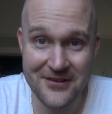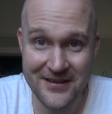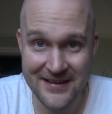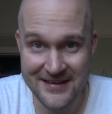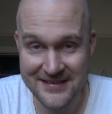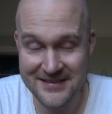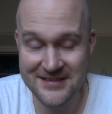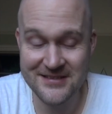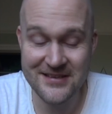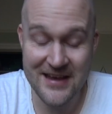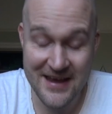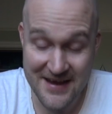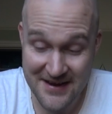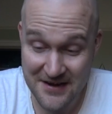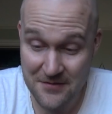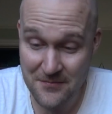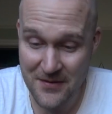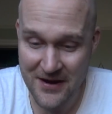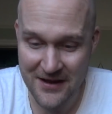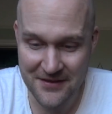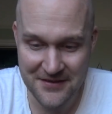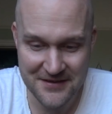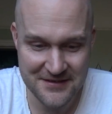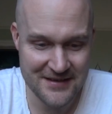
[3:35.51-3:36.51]
is saying
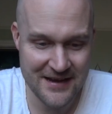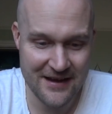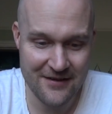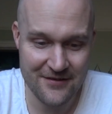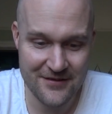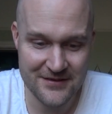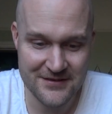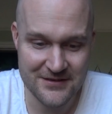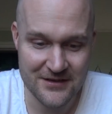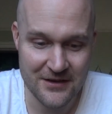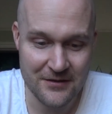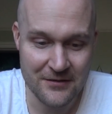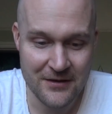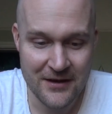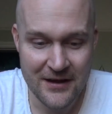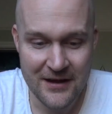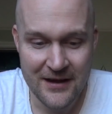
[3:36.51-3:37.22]
about this character.